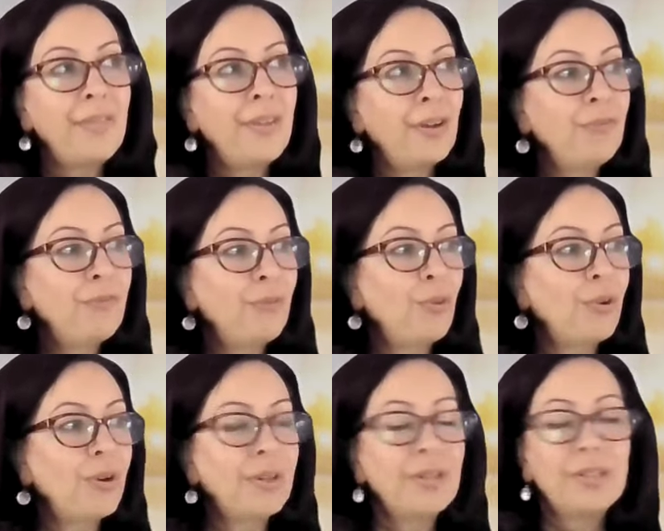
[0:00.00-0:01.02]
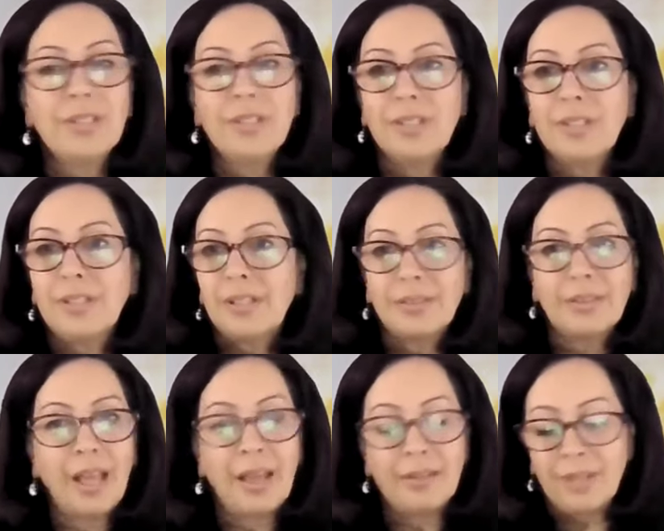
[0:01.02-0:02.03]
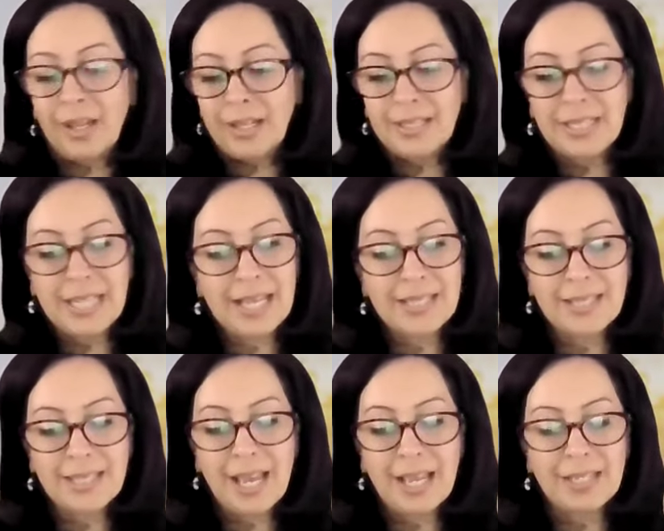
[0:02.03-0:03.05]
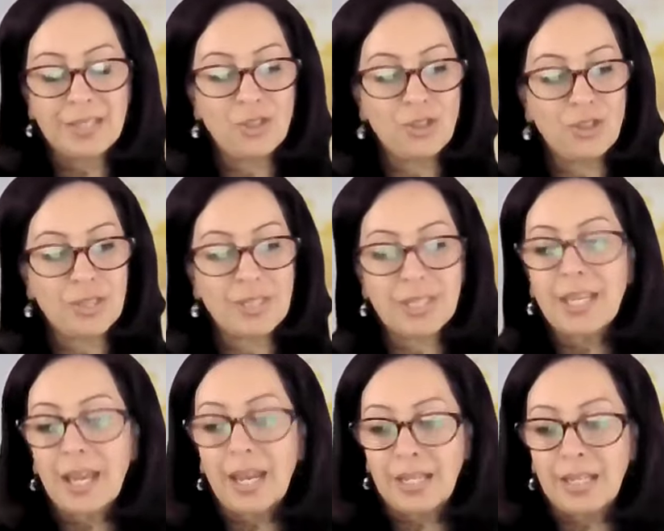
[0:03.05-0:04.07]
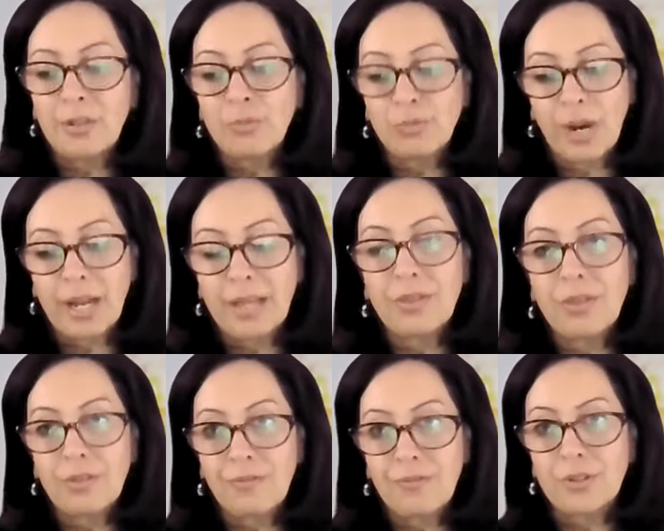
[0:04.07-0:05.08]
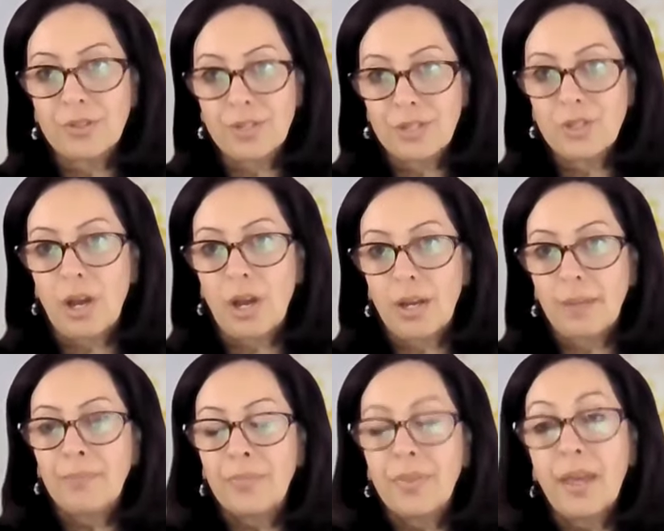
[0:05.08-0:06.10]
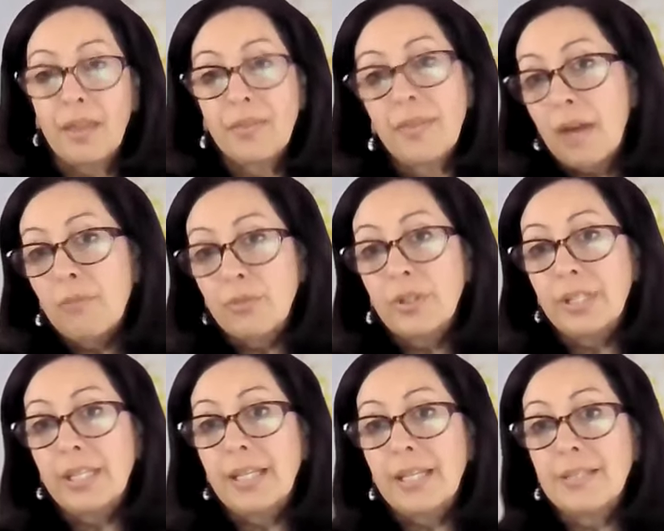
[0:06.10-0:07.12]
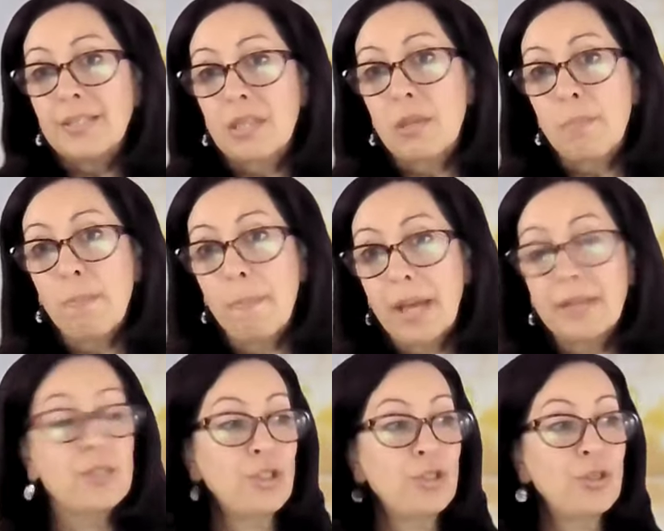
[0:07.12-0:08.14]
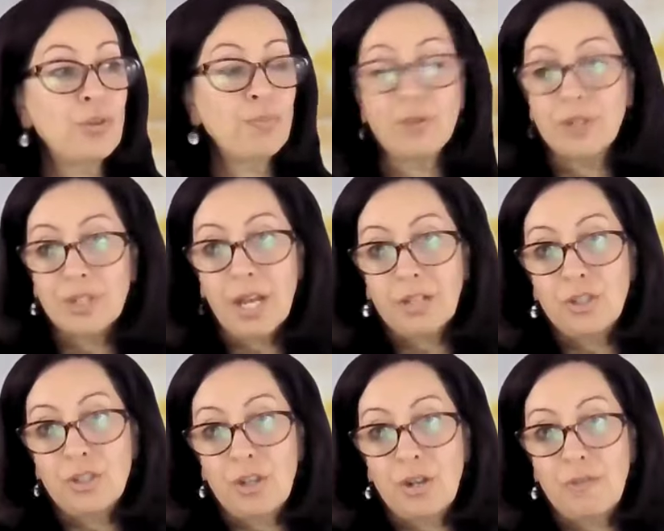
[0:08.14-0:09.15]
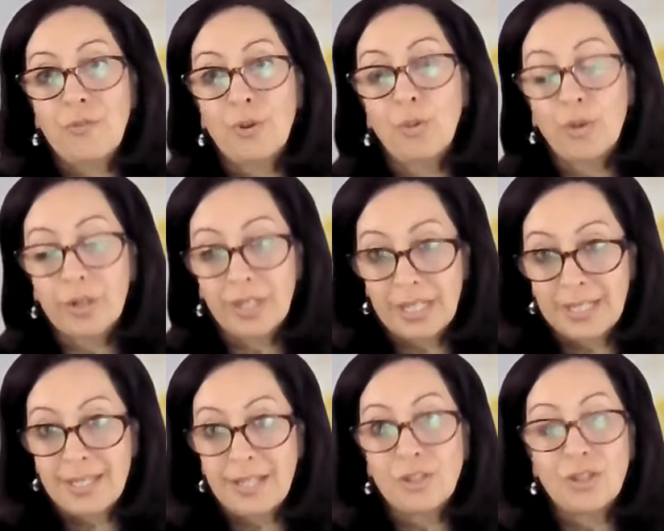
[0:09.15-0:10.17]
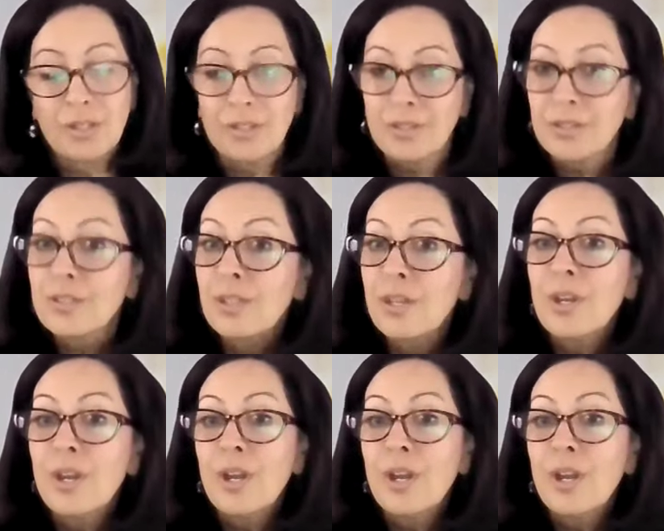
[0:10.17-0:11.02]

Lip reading: therefore, and like Ted said, is just getting it right the first time. That really is the best protection for organizations